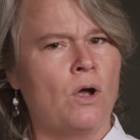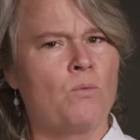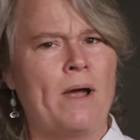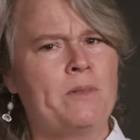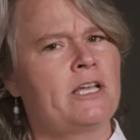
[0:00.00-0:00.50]

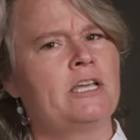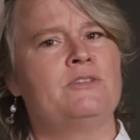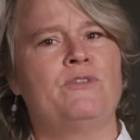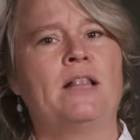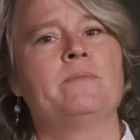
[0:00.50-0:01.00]
replica
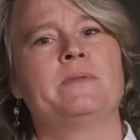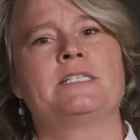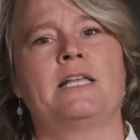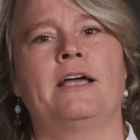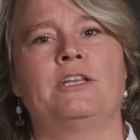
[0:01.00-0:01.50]
development
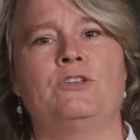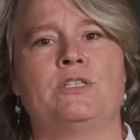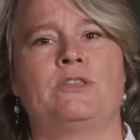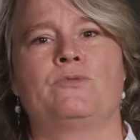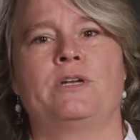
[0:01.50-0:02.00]
side
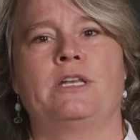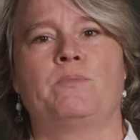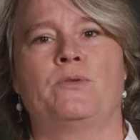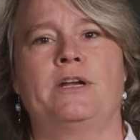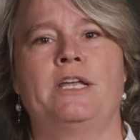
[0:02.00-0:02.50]
using 3D
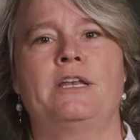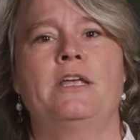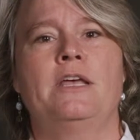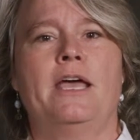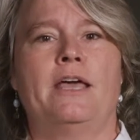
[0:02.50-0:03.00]
printing.
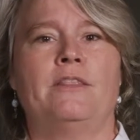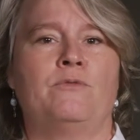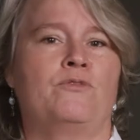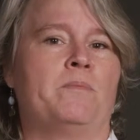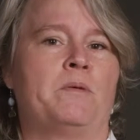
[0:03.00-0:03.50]
And then
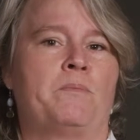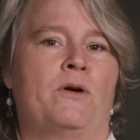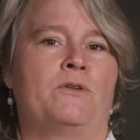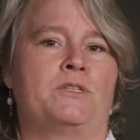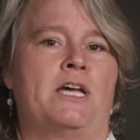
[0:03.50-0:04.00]
from the
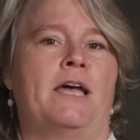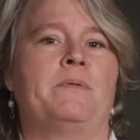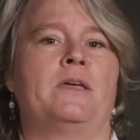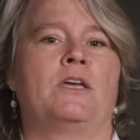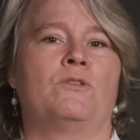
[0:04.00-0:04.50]
prototype,
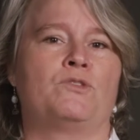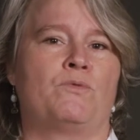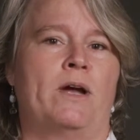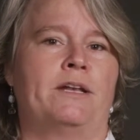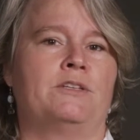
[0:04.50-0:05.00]
it goes
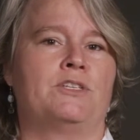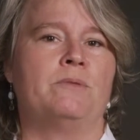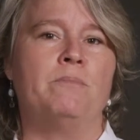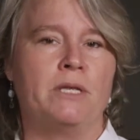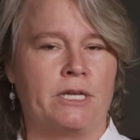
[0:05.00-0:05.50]
right into the
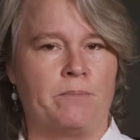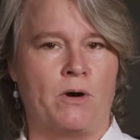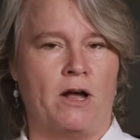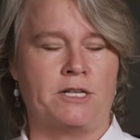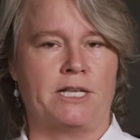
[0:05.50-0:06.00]
milling
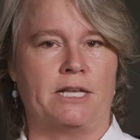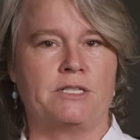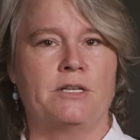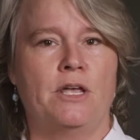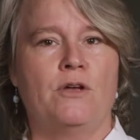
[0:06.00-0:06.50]

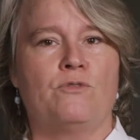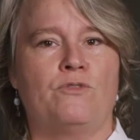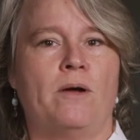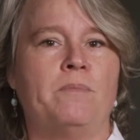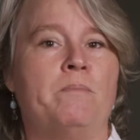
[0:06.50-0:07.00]
process.
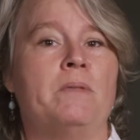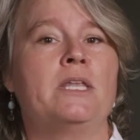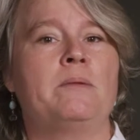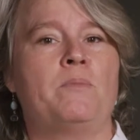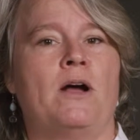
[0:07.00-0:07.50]
From the
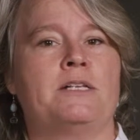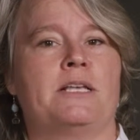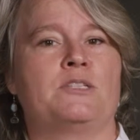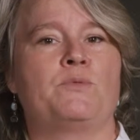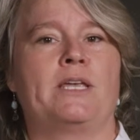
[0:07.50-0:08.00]
milling
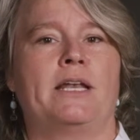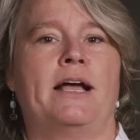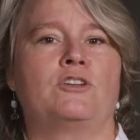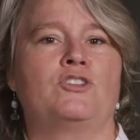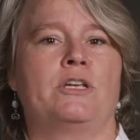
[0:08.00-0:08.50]
process, we can
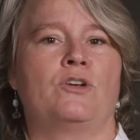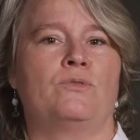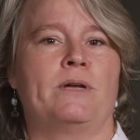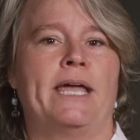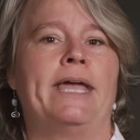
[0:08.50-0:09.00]
actually
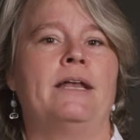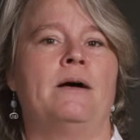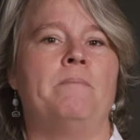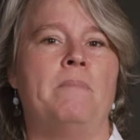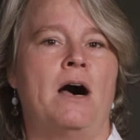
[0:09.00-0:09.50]
create
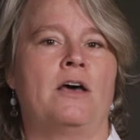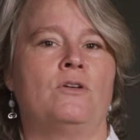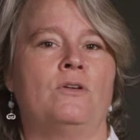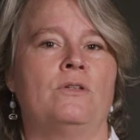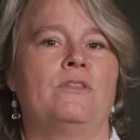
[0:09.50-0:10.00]
a
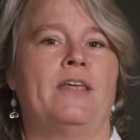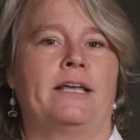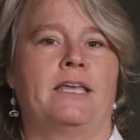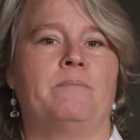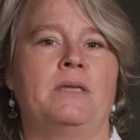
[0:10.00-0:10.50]
model
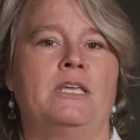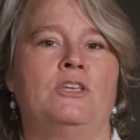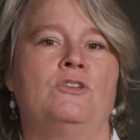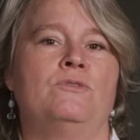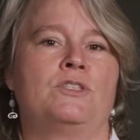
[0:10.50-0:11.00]
that can be
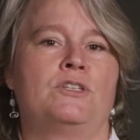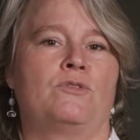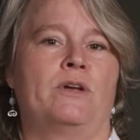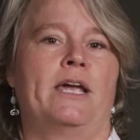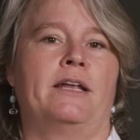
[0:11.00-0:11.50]
used to
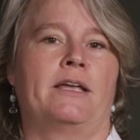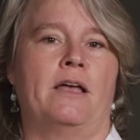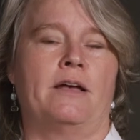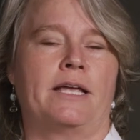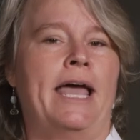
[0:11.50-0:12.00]
create
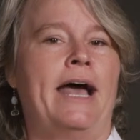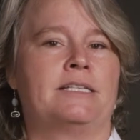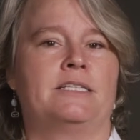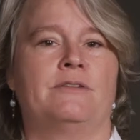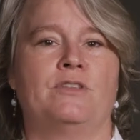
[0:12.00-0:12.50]
a
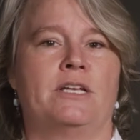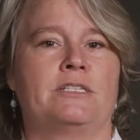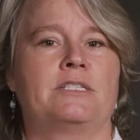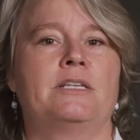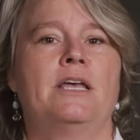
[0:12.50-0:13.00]
cast of
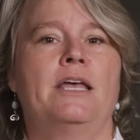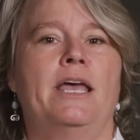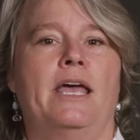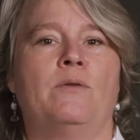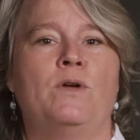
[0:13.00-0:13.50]
this.
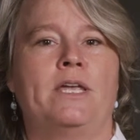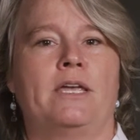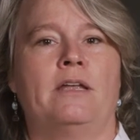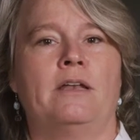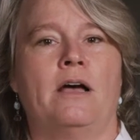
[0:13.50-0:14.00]
And we
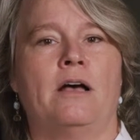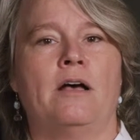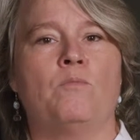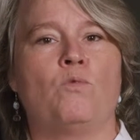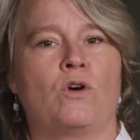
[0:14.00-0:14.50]
can
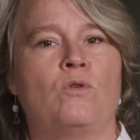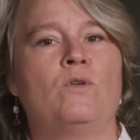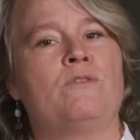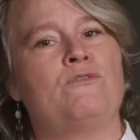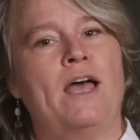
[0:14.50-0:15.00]
work
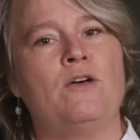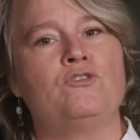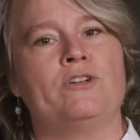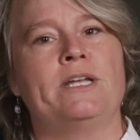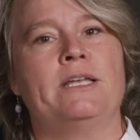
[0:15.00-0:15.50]
with a
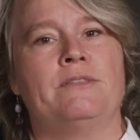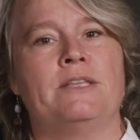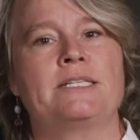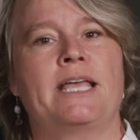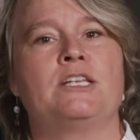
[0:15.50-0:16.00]
foundry. In
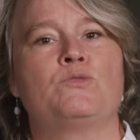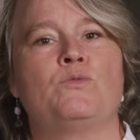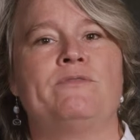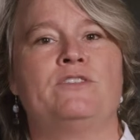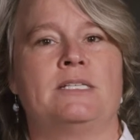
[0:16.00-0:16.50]
this case,
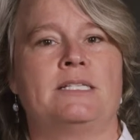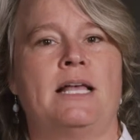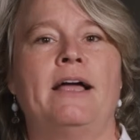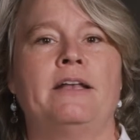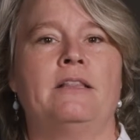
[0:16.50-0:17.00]
we've
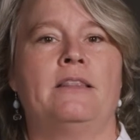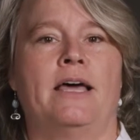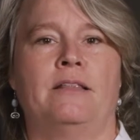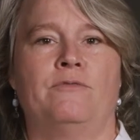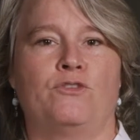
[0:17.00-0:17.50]
decided
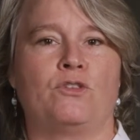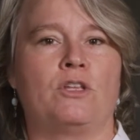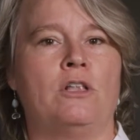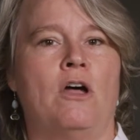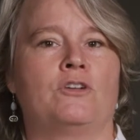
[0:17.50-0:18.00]
that for the
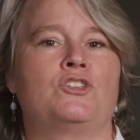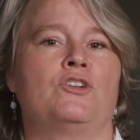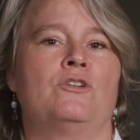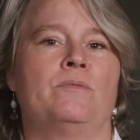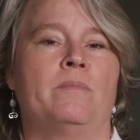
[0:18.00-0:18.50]

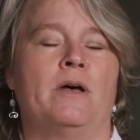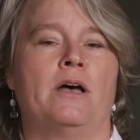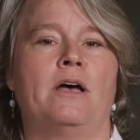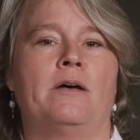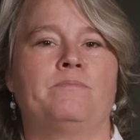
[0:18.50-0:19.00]
long-term
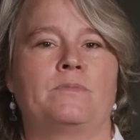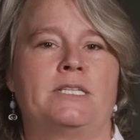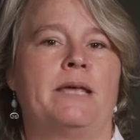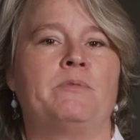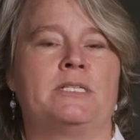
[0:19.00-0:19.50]

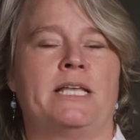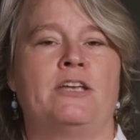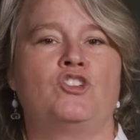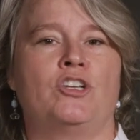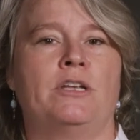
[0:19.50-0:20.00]

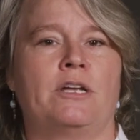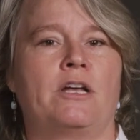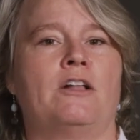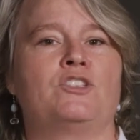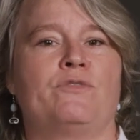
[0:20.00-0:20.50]
stabilization and
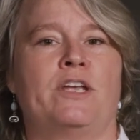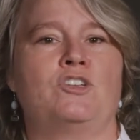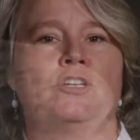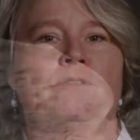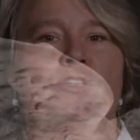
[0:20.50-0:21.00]
conservation of